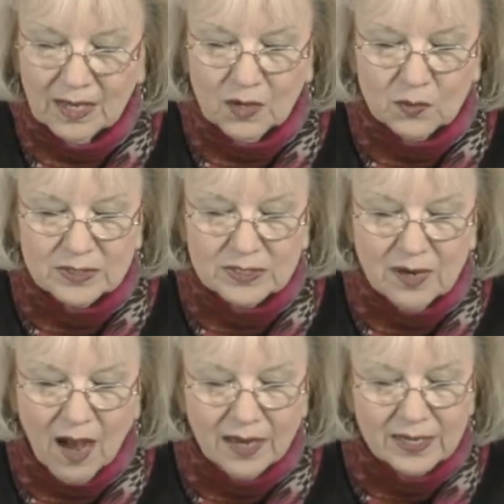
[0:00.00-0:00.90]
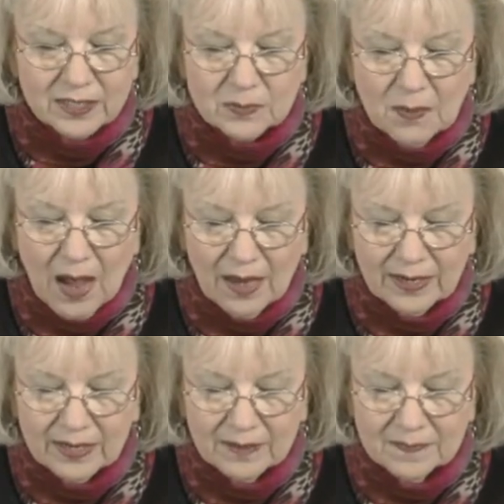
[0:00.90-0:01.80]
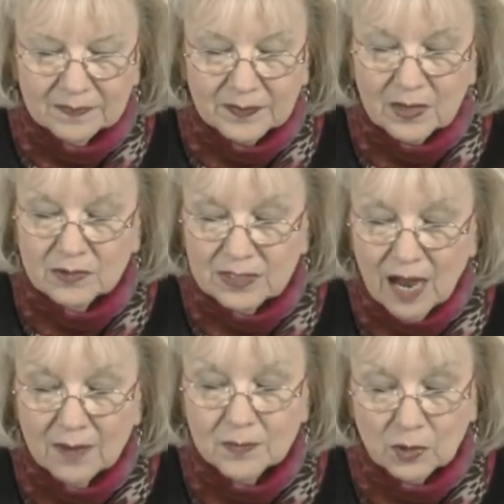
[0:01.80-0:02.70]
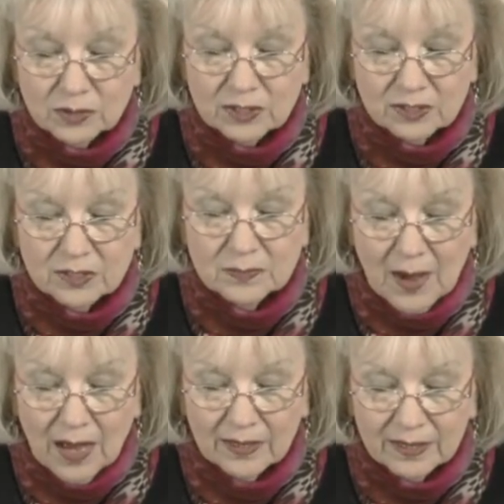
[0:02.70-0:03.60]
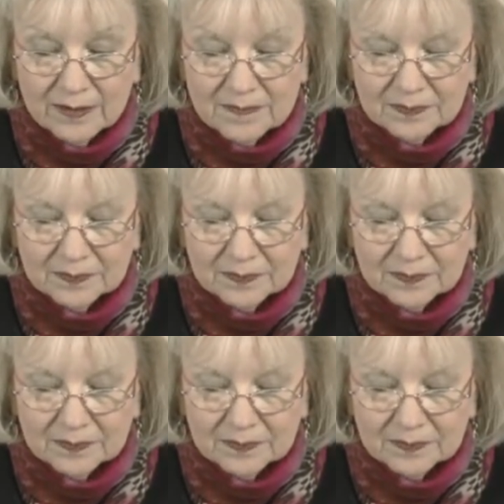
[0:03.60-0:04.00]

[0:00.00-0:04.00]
It was not his body, it was not Moses' body.